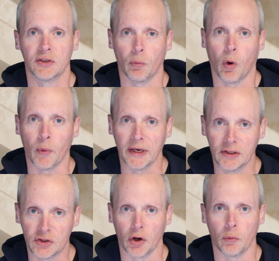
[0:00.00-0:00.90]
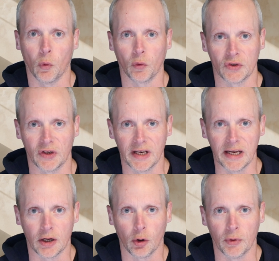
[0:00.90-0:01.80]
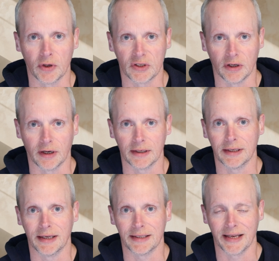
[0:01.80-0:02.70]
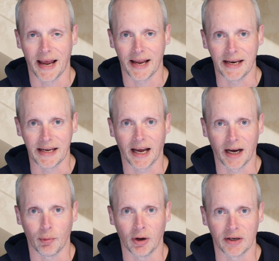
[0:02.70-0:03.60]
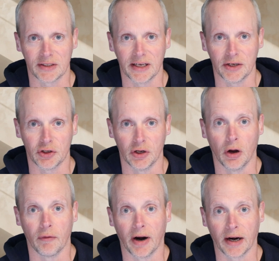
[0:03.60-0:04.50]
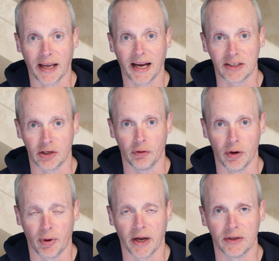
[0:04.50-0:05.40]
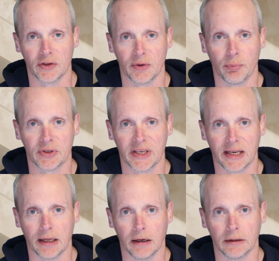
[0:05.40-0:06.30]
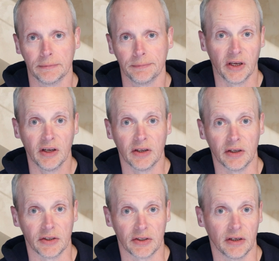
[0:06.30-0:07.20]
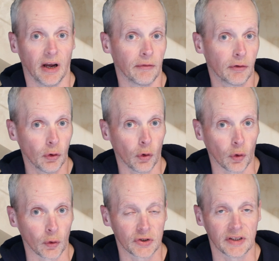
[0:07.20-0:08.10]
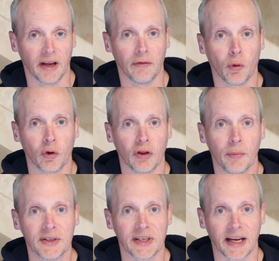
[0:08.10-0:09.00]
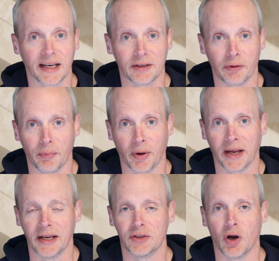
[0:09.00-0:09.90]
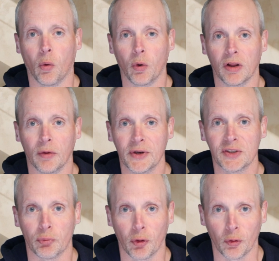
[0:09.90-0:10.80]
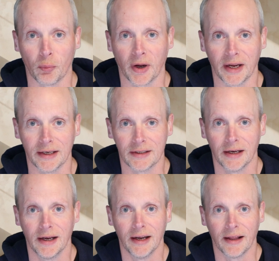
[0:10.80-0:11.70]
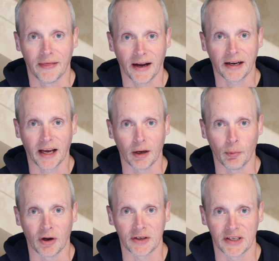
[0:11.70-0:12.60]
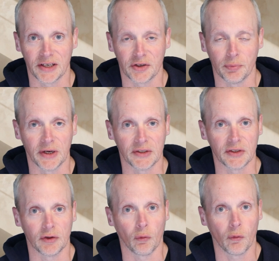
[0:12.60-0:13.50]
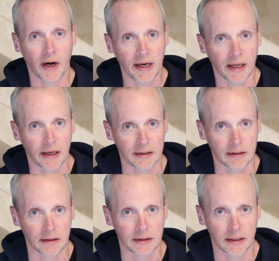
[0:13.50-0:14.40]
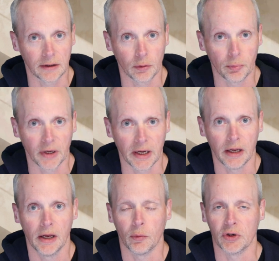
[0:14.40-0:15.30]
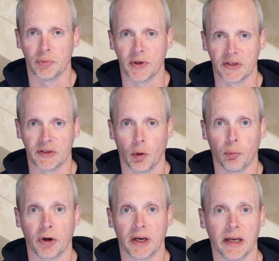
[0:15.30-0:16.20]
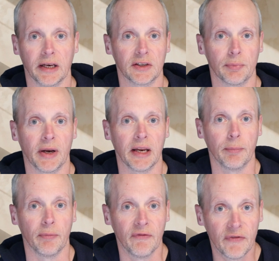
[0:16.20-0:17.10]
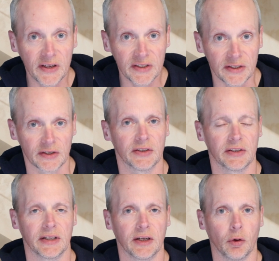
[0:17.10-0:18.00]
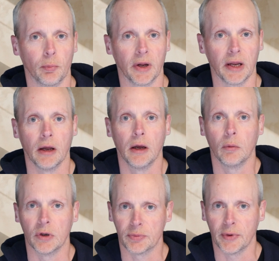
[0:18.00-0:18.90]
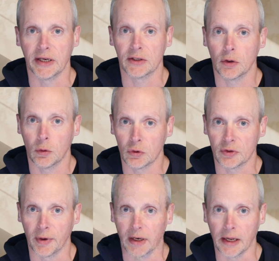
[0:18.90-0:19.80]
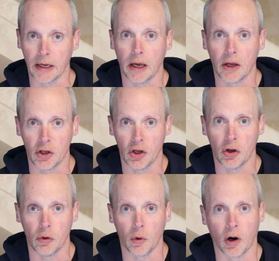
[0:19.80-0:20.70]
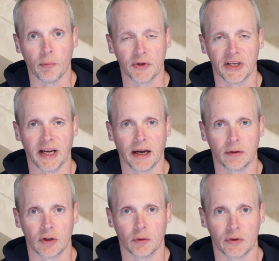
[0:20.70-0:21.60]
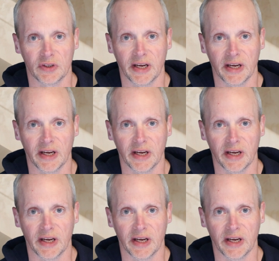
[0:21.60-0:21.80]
So what we don't want on an e-commerce site is any cannibalisation of our category pages in particular. Because, of course, if one of them is a category page or one of them is a product page, that cannibalisation means it's not ranking as high as it could be, which means it's not bringing in as many visitors as it could be, which means ultimately you are missing out on